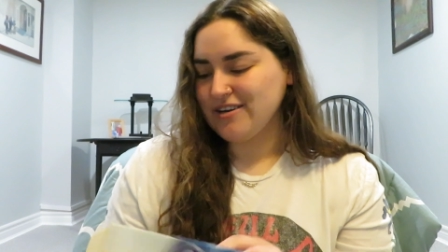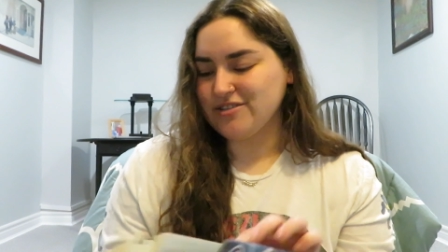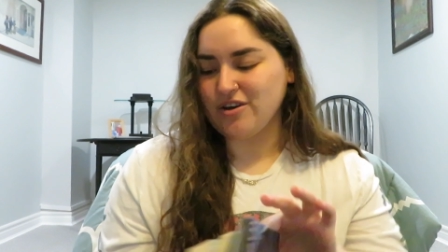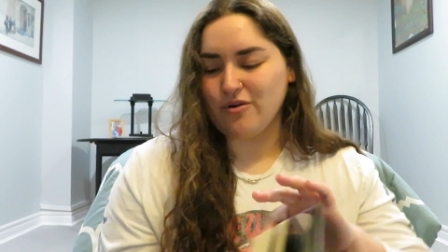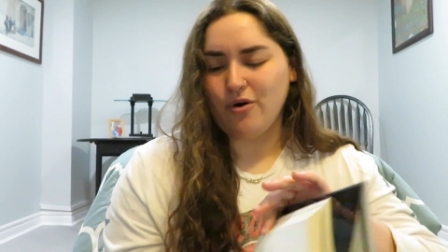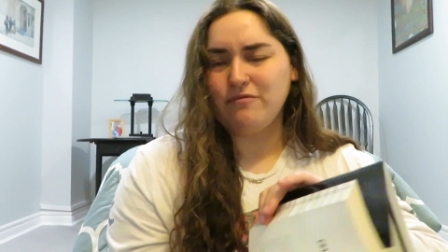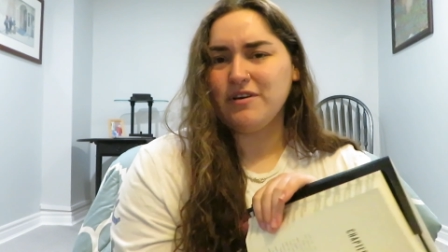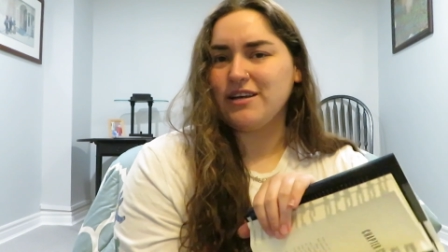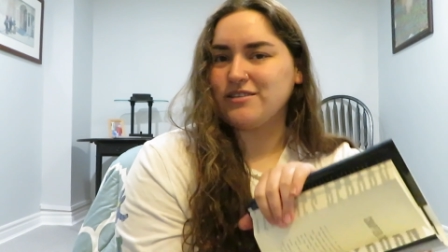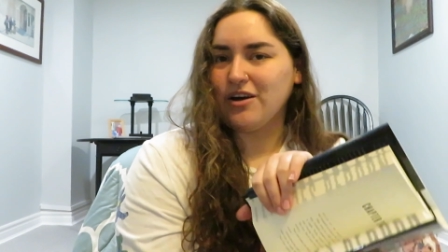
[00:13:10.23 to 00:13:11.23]
So
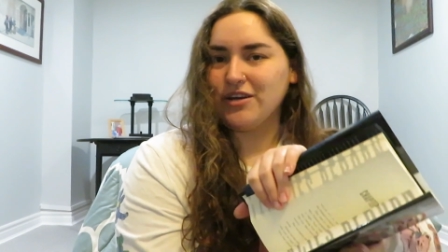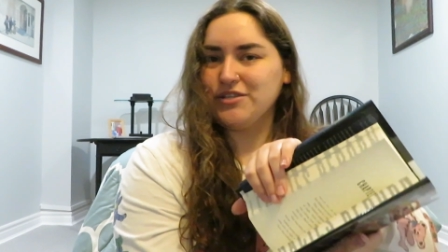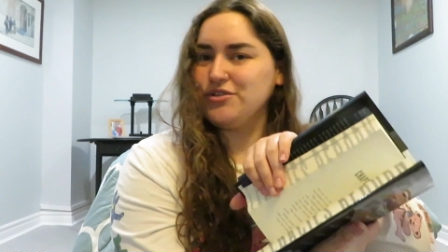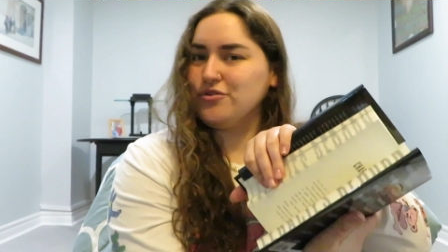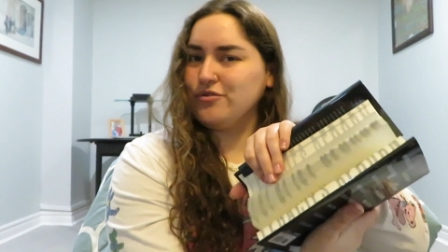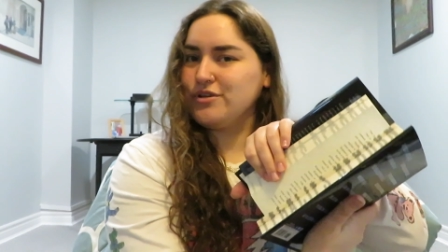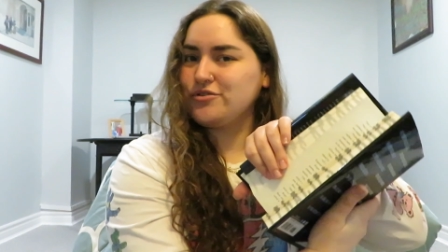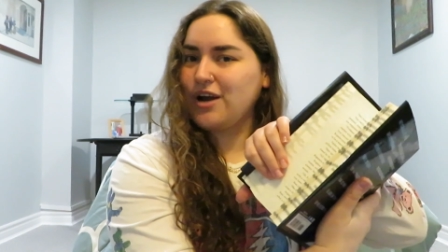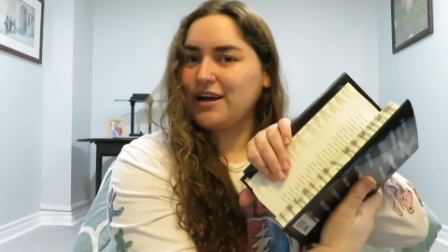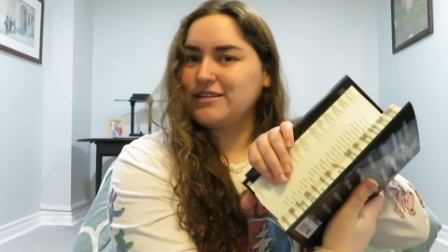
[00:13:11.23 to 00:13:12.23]
hopefully that's not like too
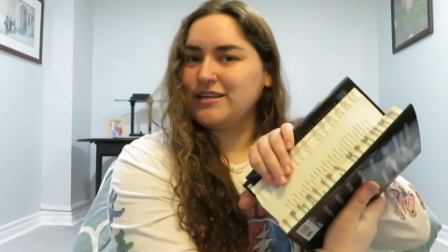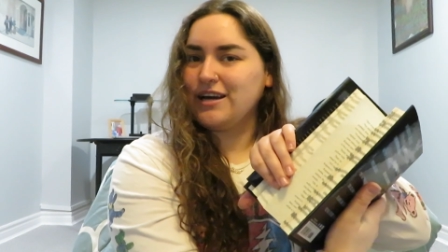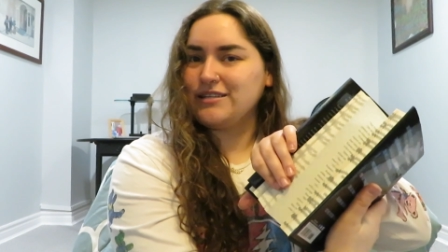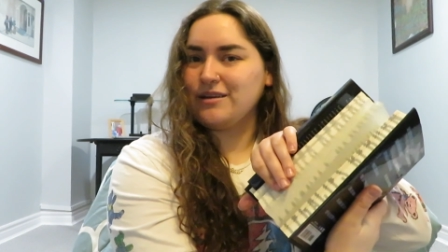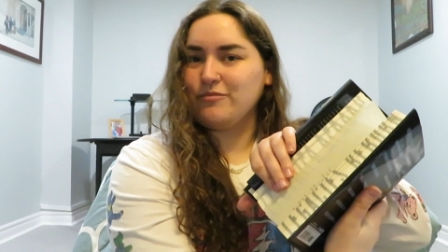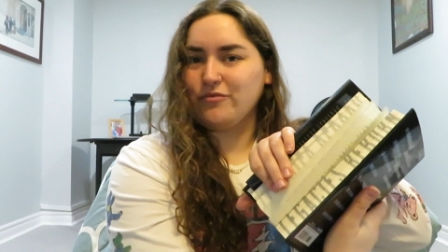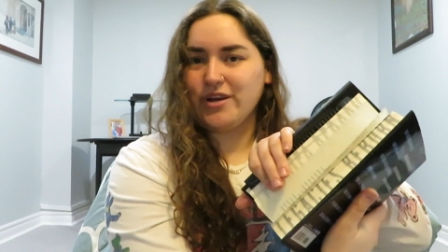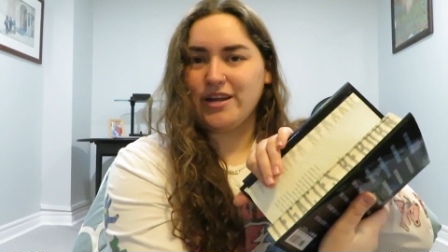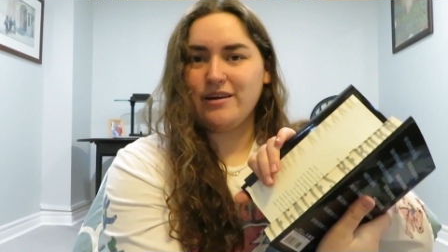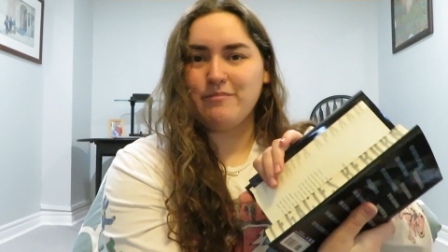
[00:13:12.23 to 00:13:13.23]
distracting as I'm
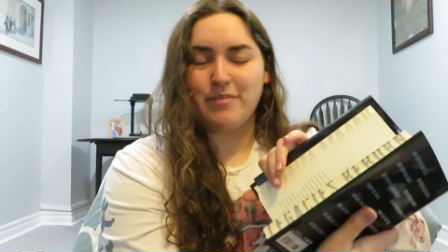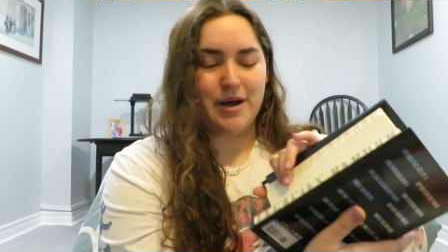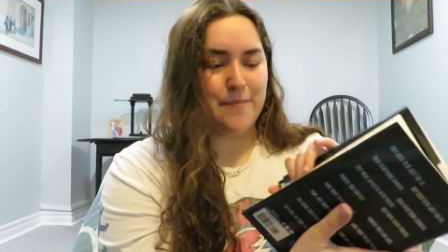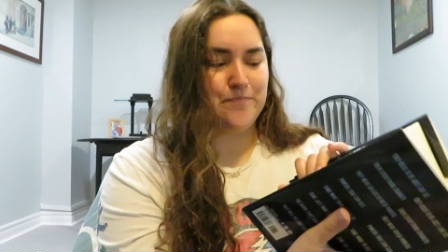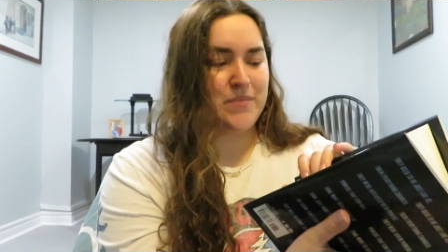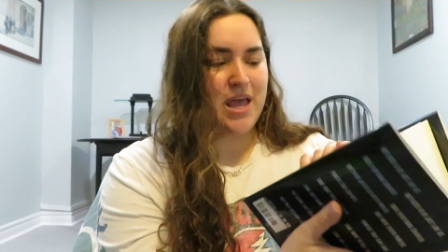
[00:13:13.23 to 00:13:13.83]
reading, but